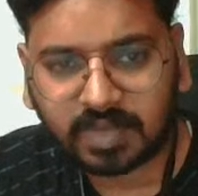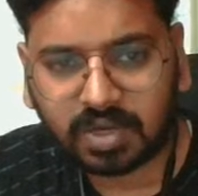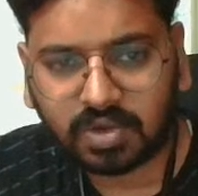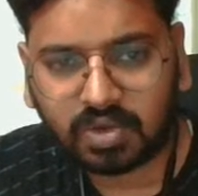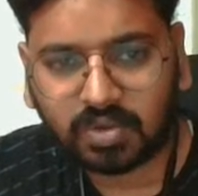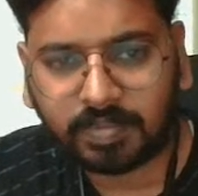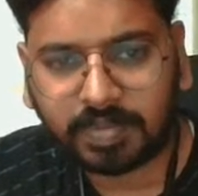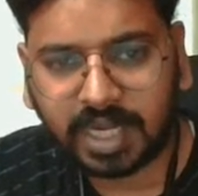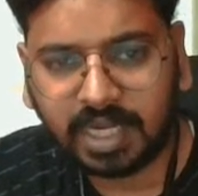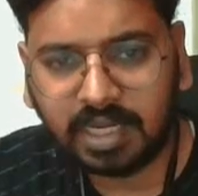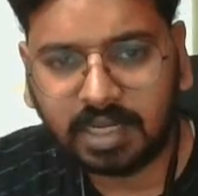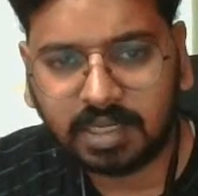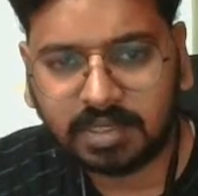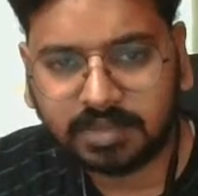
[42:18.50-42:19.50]
to
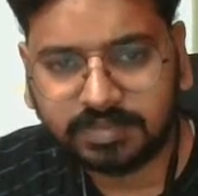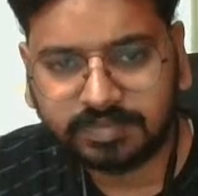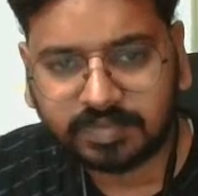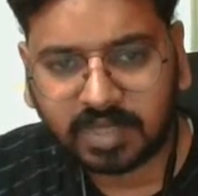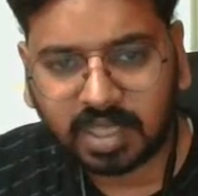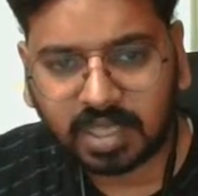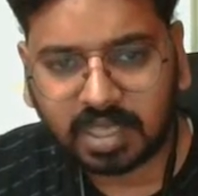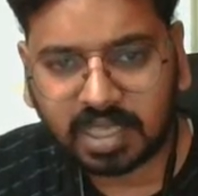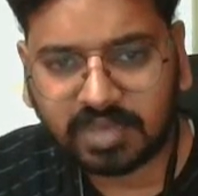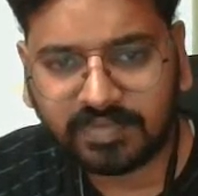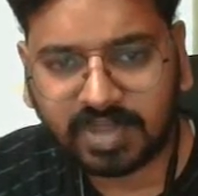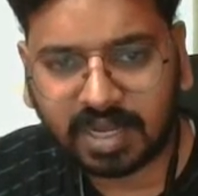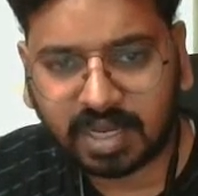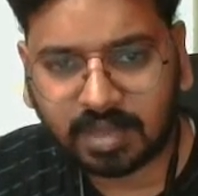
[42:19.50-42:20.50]
print
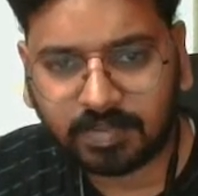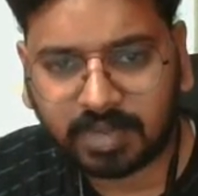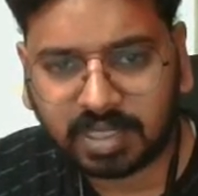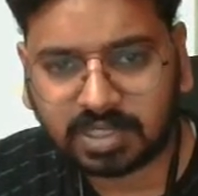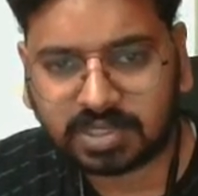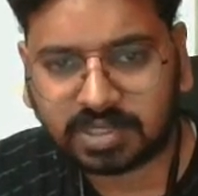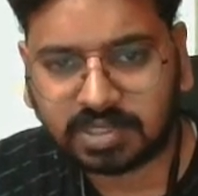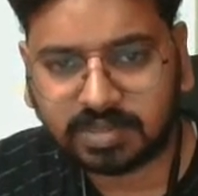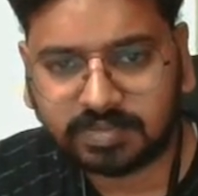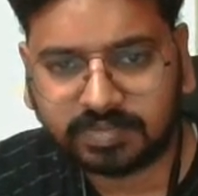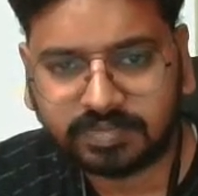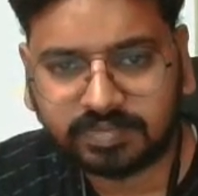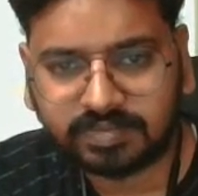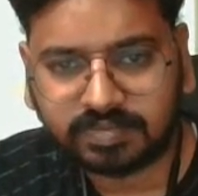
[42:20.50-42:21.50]
even numbers
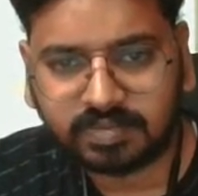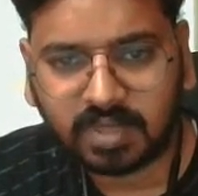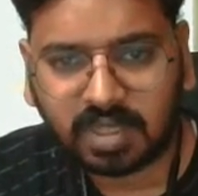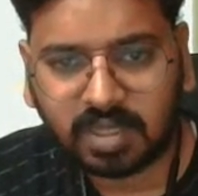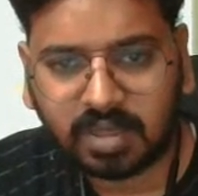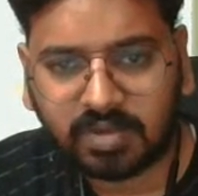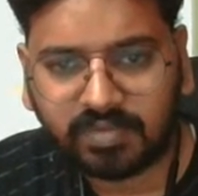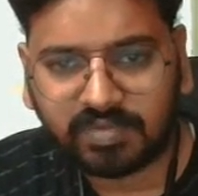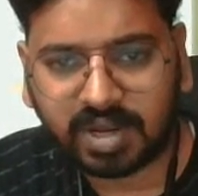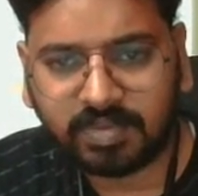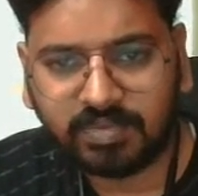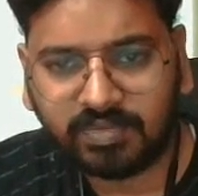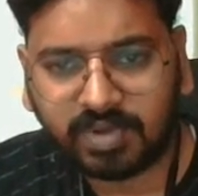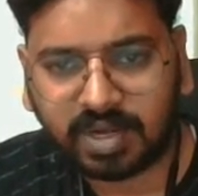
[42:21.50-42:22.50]

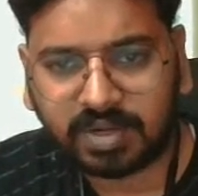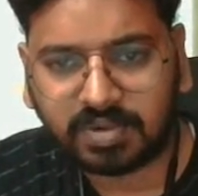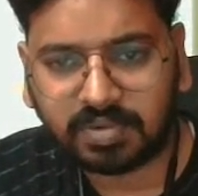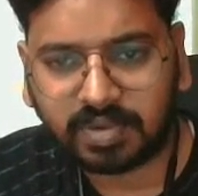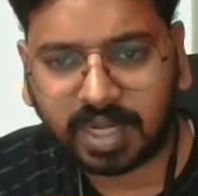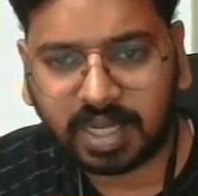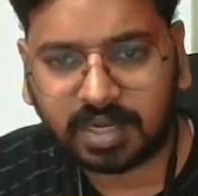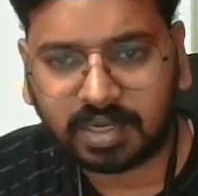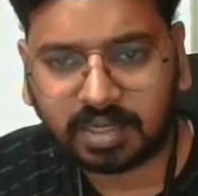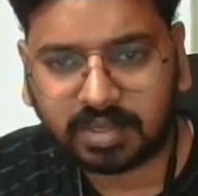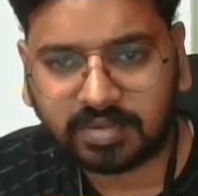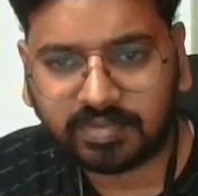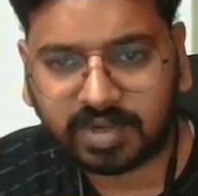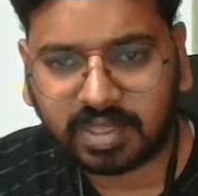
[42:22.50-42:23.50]
from 1 to 10
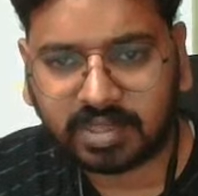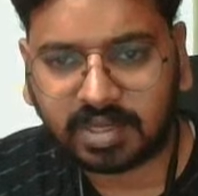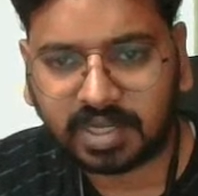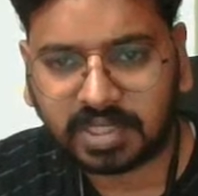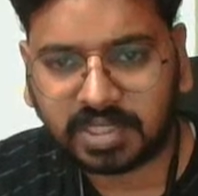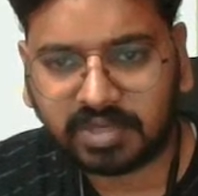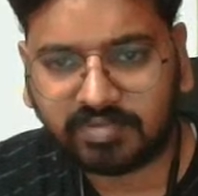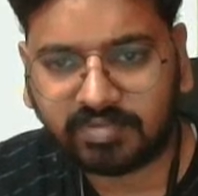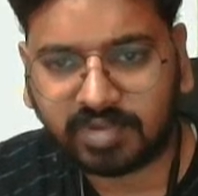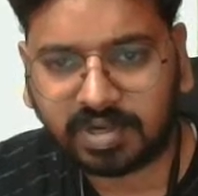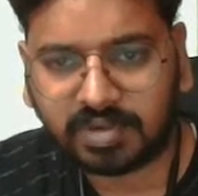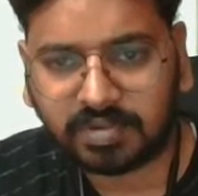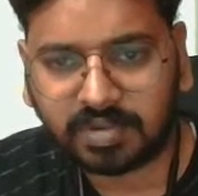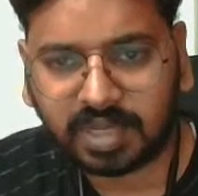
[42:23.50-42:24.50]
in the range of 1
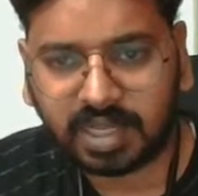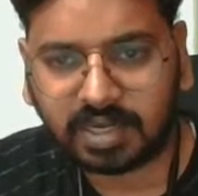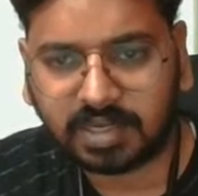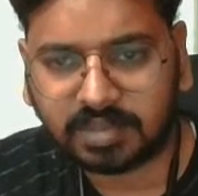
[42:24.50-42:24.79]
to 10.